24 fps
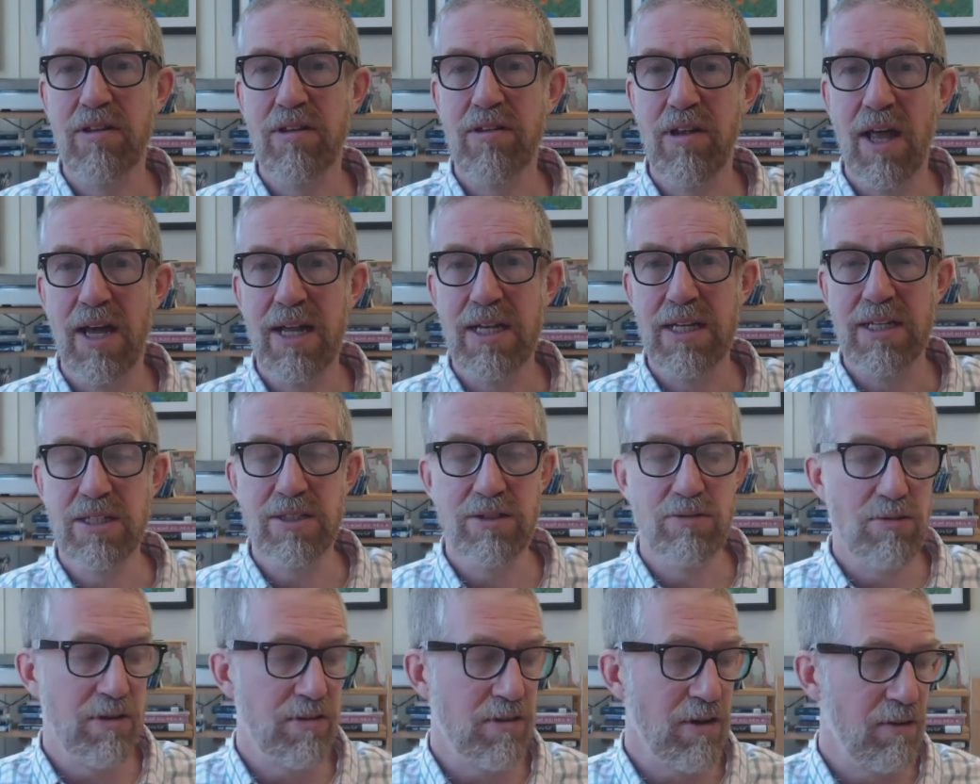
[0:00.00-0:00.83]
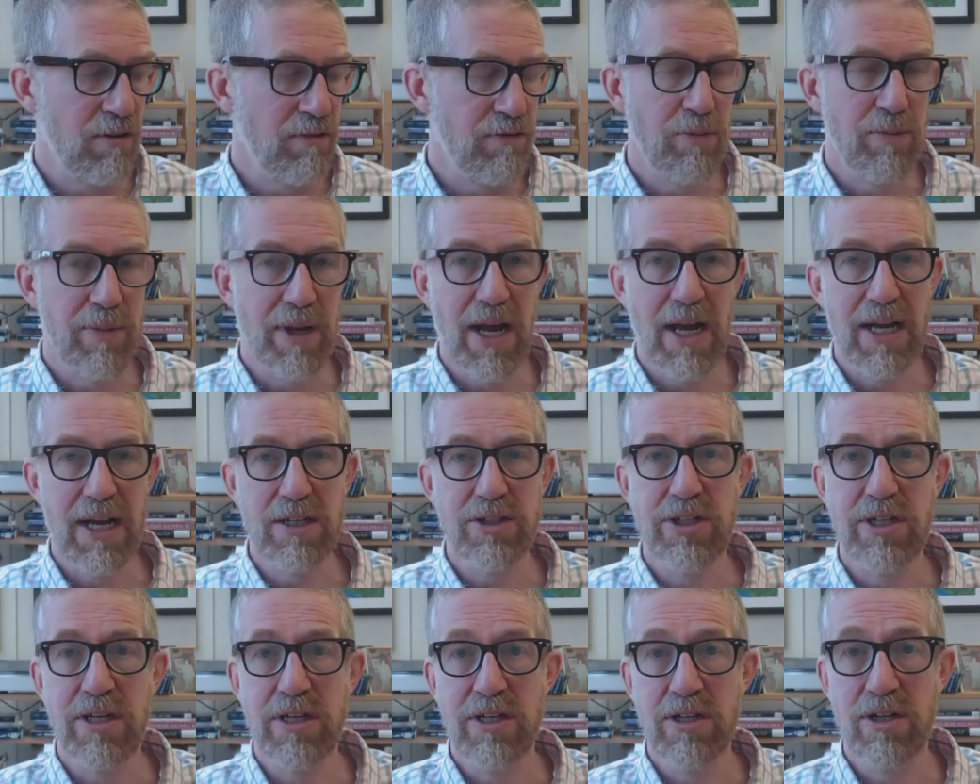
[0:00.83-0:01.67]
likely to result from an
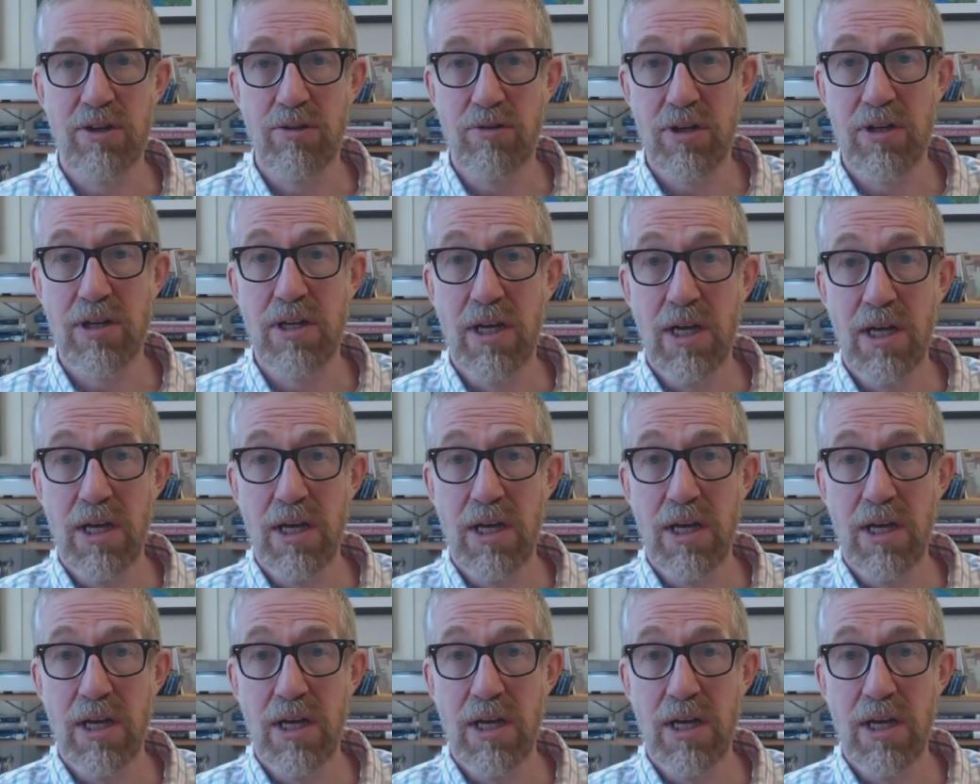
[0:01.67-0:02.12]
action, and you could